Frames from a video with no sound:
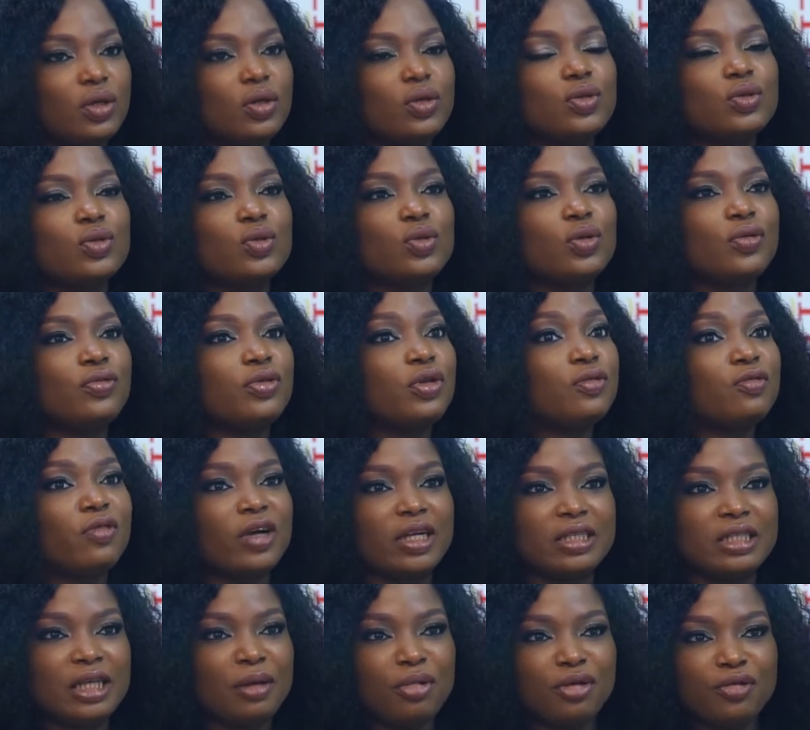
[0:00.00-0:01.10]
So if you
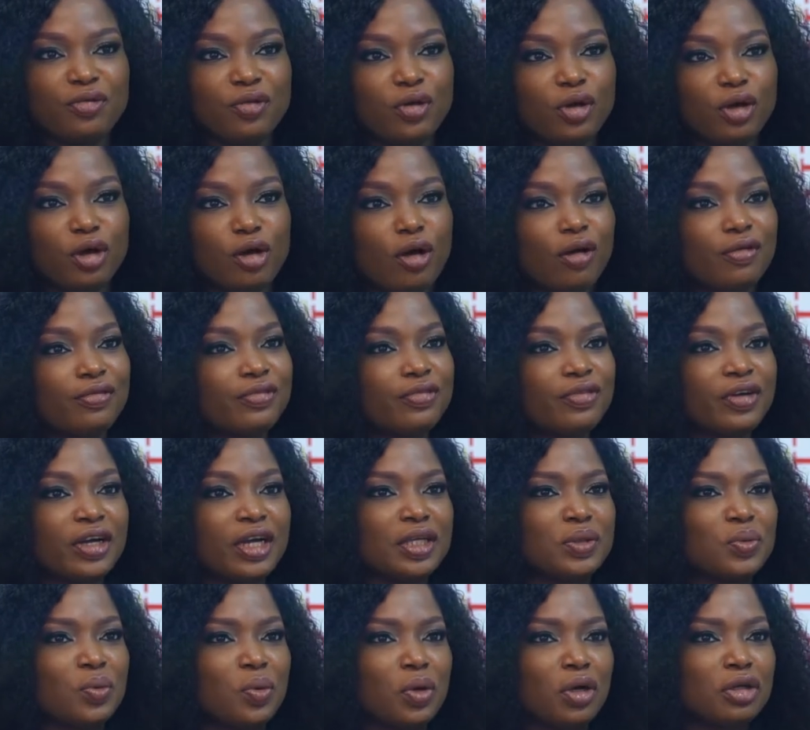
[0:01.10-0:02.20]
invited me for your
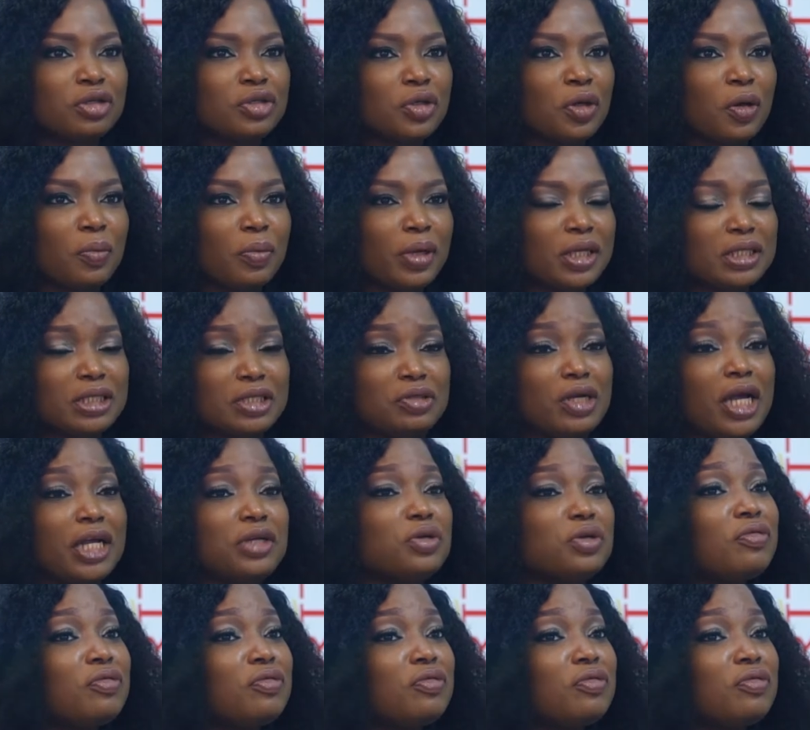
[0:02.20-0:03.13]
conference, workshop, etc.,